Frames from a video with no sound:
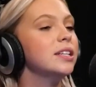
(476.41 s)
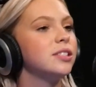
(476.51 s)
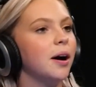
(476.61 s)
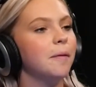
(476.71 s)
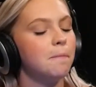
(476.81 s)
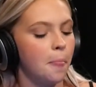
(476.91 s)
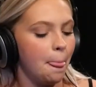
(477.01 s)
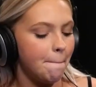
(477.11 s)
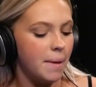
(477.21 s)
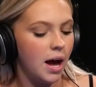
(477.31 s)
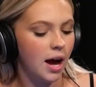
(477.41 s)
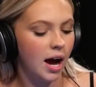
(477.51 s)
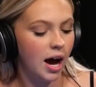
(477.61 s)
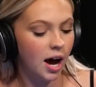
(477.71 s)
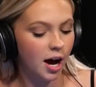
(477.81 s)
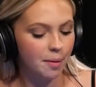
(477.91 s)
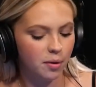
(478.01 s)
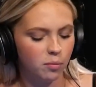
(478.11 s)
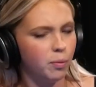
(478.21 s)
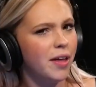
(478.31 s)
So,
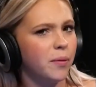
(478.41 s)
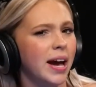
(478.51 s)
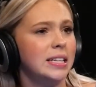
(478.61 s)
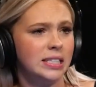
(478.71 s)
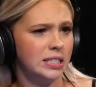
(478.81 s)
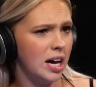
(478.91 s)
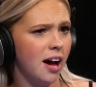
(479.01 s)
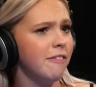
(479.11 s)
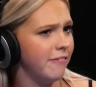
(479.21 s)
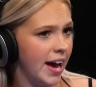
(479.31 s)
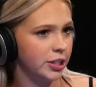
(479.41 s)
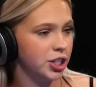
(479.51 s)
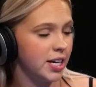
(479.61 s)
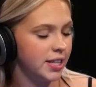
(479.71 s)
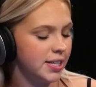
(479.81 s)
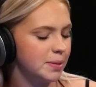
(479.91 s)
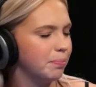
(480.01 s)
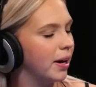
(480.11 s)
um, by the way, I did not fact check this,